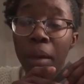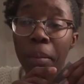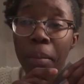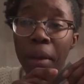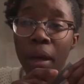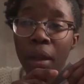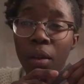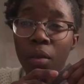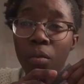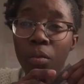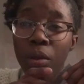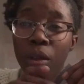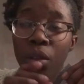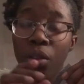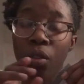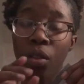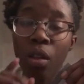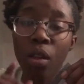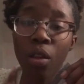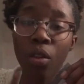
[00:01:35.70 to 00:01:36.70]
pattern
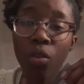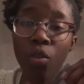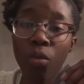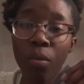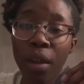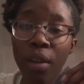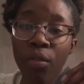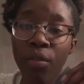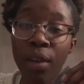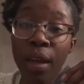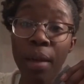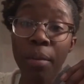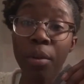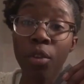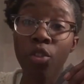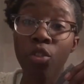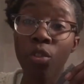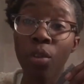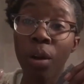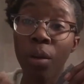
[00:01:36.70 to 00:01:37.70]
piece to my fabric,
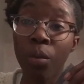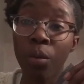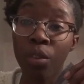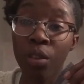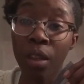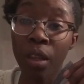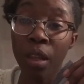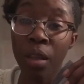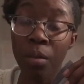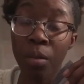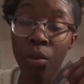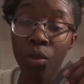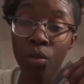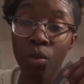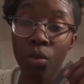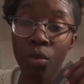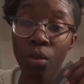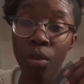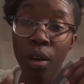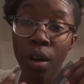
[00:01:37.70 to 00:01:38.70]
so I was able
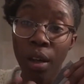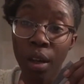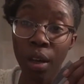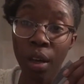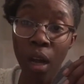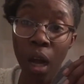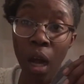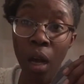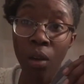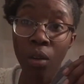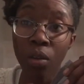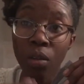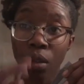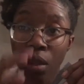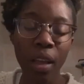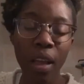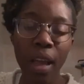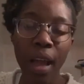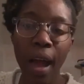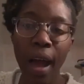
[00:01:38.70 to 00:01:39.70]
to cut it out.
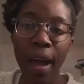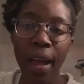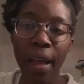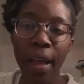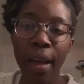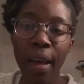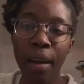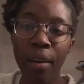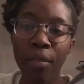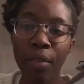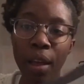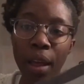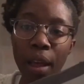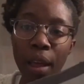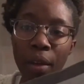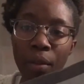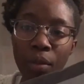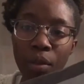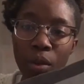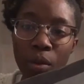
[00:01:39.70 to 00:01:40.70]
I have
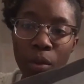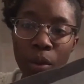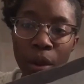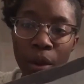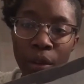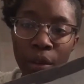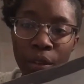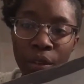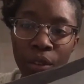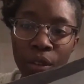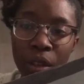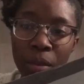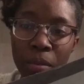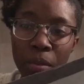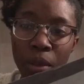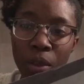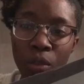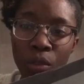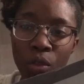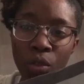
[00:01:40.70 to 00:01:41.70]
everywhere
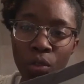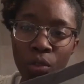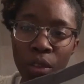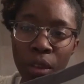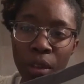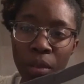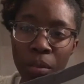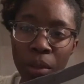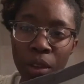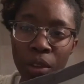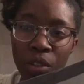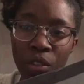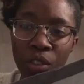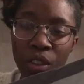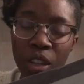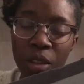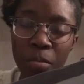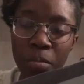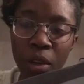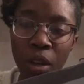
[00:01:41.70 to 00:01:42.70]
seam, 2 centimeter
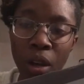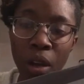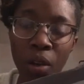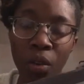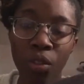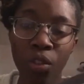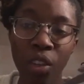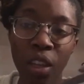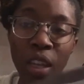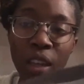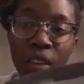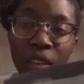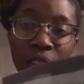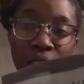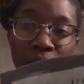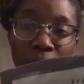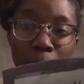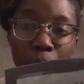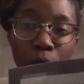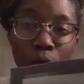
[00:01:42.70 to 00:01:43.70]
seam allowance,
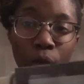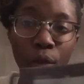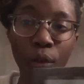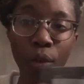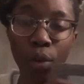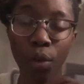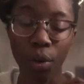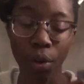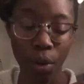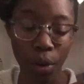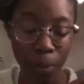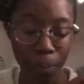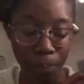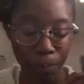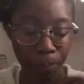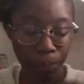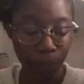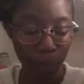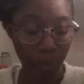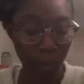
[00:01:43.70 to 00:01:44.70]
except
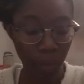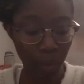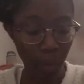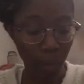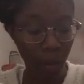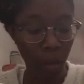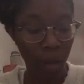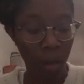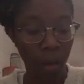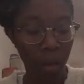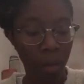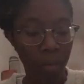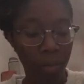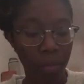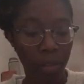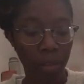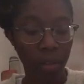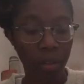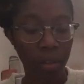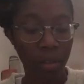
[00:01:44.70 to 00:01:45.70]
for
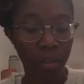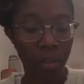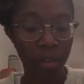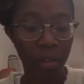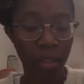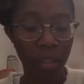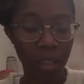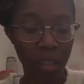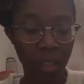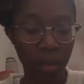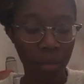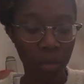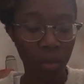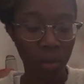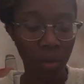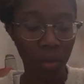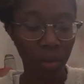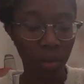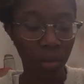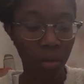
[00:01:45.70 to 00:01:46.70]
the
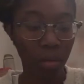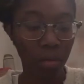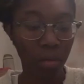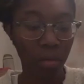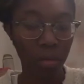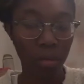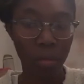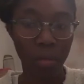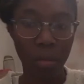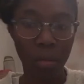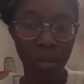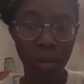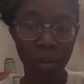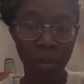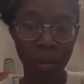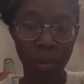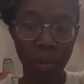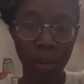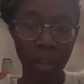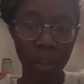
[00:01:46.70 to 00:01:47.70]
seam
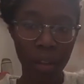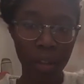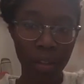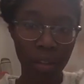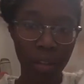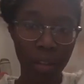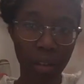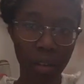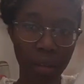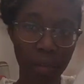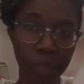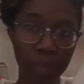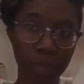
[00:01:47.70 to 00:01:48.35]
underneath.